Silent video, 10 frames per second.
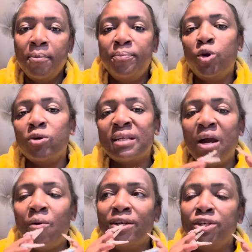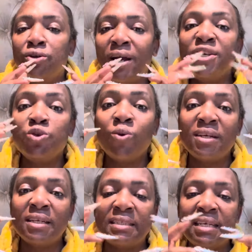because I want you guys to
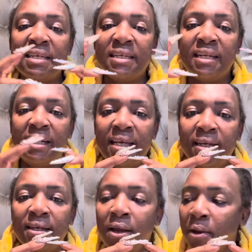understand it clearly.